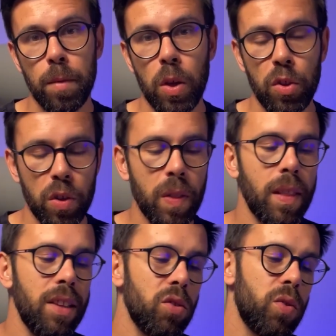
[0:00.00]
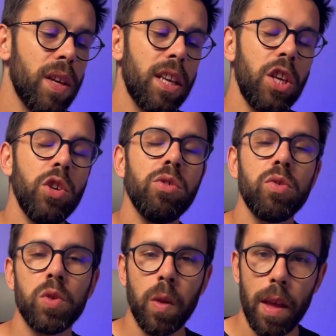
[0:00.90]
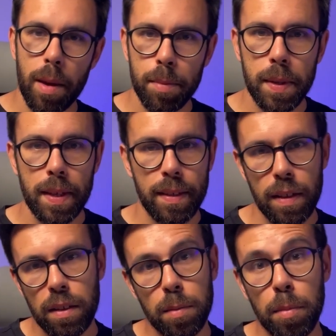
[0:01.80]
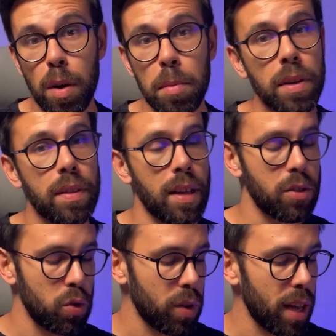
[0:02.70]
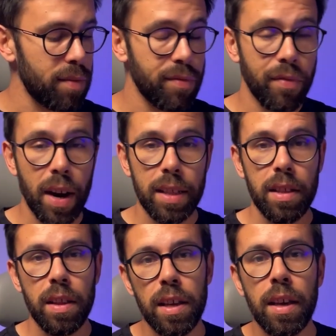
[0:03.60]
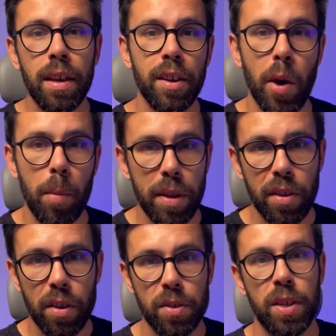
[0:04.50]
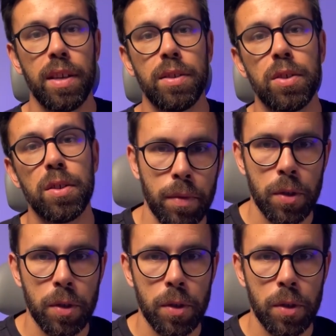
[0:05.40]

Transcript: You don't need to take huge leaps until the moment and you can finally commit your change.